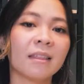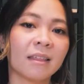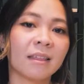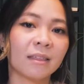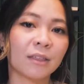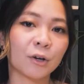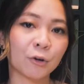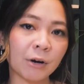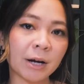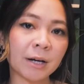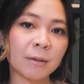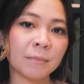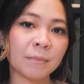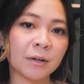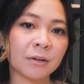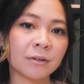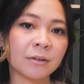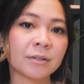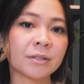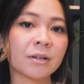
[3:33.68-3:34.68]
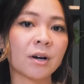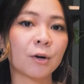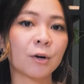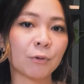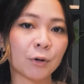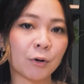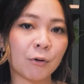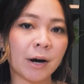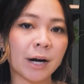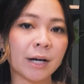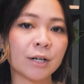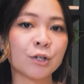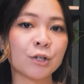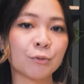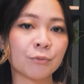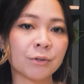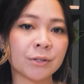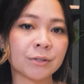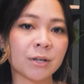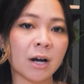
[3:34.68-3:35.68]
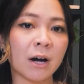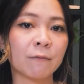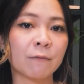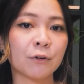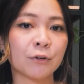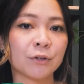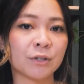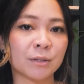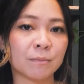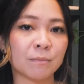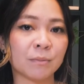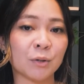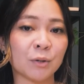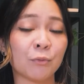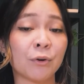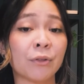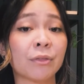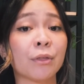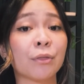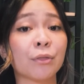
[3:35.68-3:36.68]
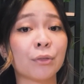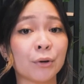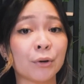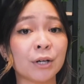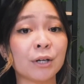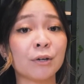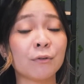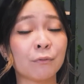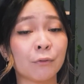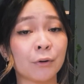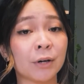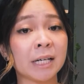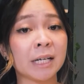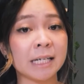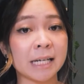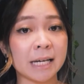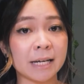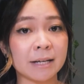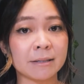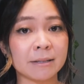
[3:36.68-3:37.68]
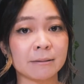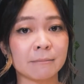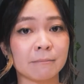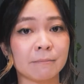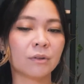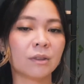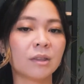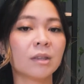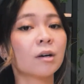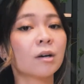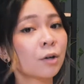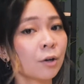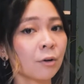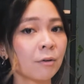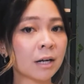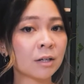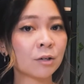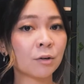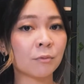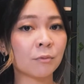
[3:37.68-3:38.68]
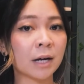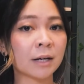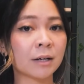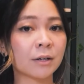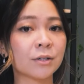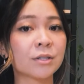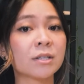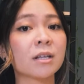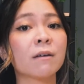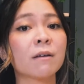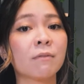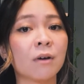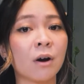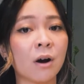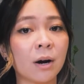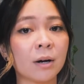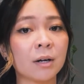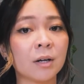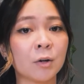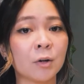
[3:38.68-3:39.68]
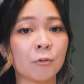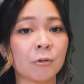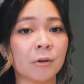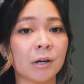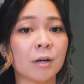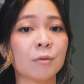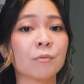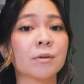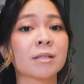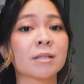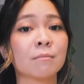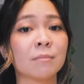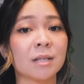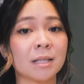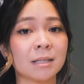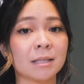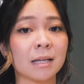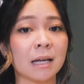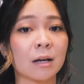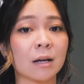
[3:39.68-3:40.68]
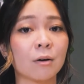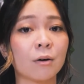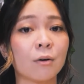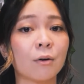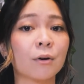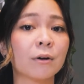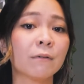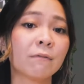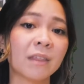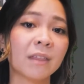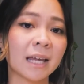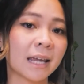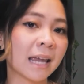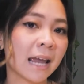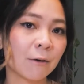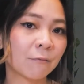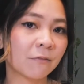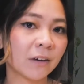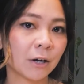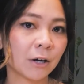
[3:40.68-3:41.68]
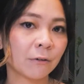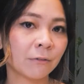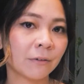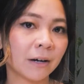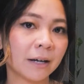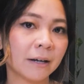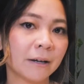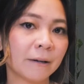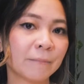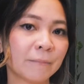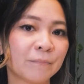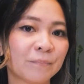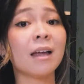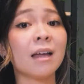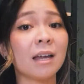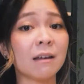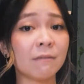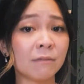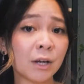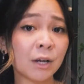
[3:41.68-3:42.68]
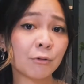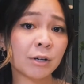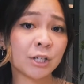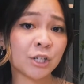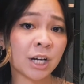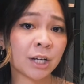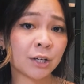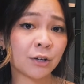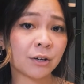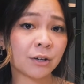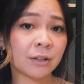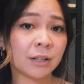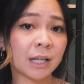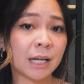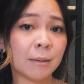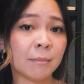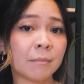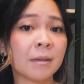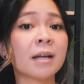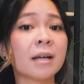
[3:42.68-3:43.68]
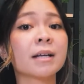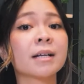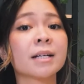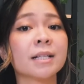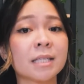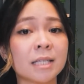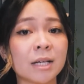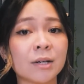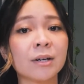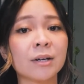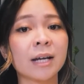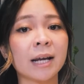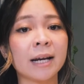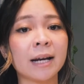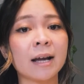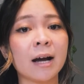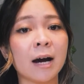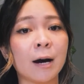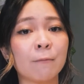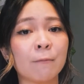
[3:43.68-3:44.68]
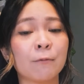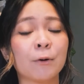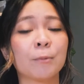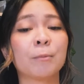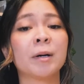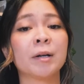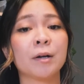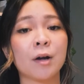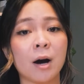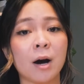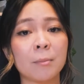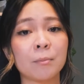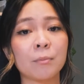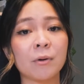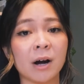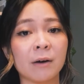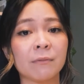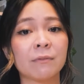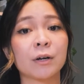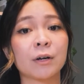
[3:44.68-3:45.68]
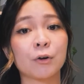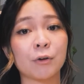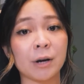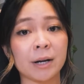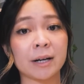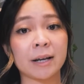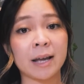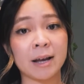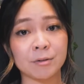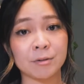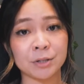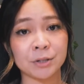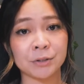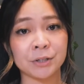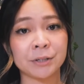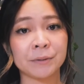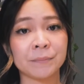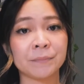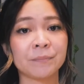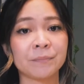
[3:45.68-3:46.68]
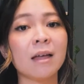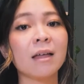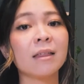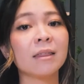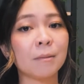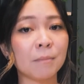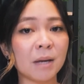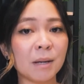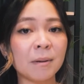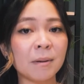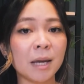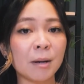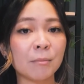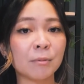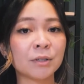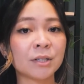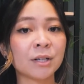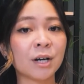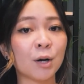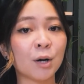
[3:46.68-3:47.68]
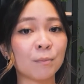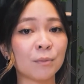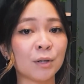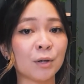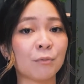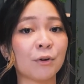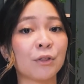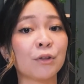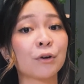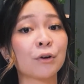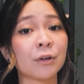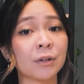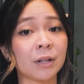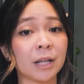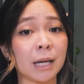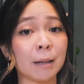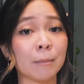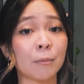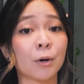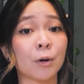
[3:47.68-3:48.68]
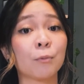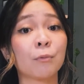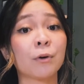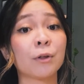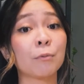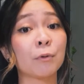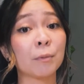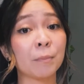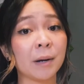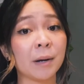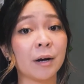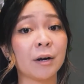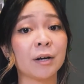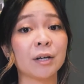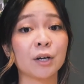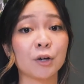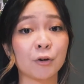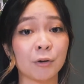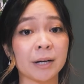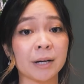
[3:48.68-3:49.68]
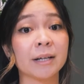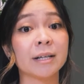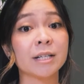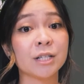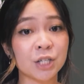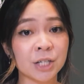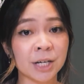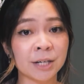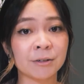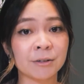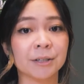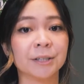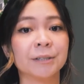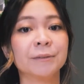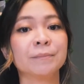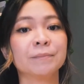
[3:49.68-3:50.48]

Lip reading: The credit bureaus are required to resolve your dispute within 30 to 40 days. They'll correct your records if the hard inquiry was a mistake or if they can't verify it. If they reject your claim, consider getting help from a non-profit credit counselor. They may be able to help you with your claim or with repairing your credit in general.